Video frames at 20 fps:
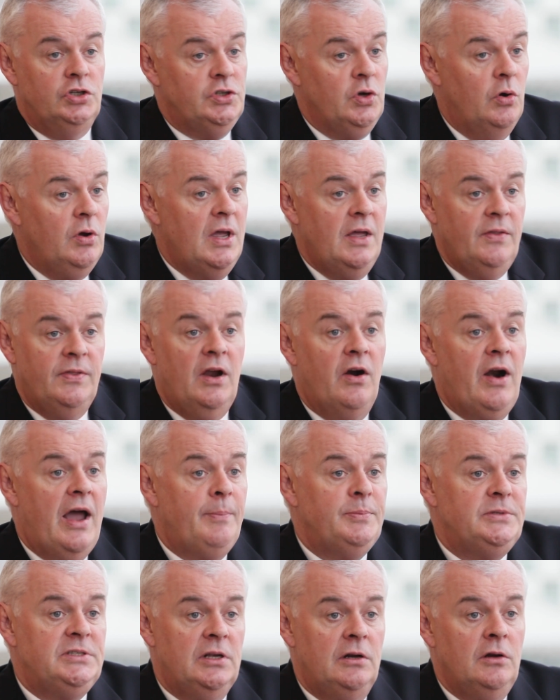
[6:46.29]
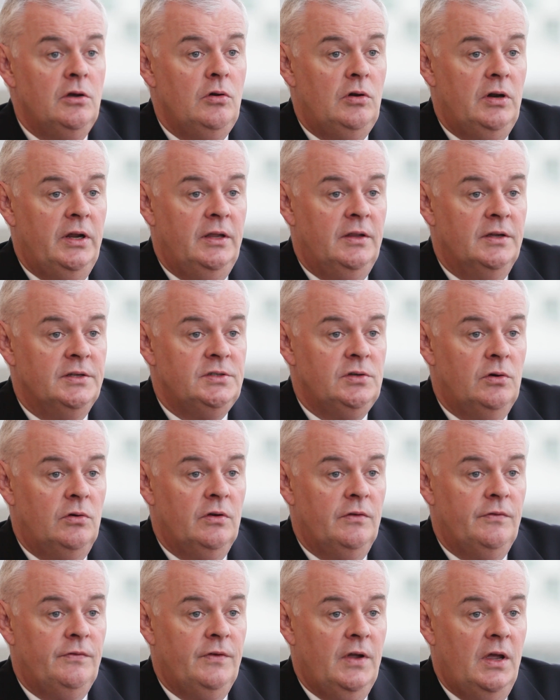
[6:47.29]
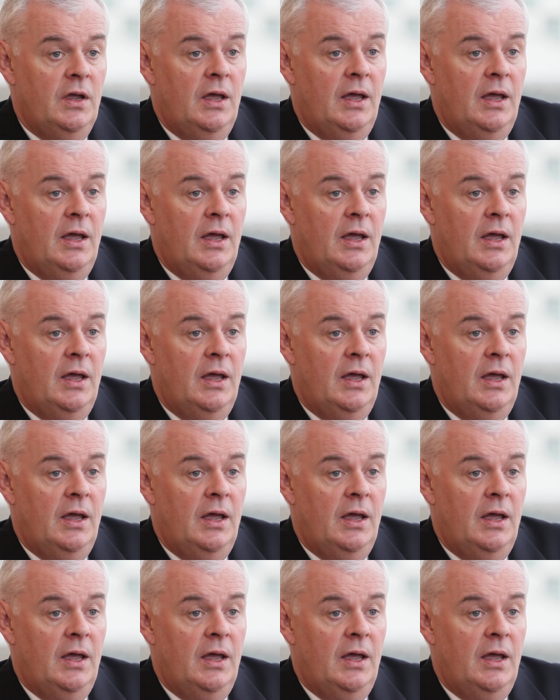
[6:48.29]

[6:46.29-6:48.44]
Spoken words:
So they're absolutely the sort of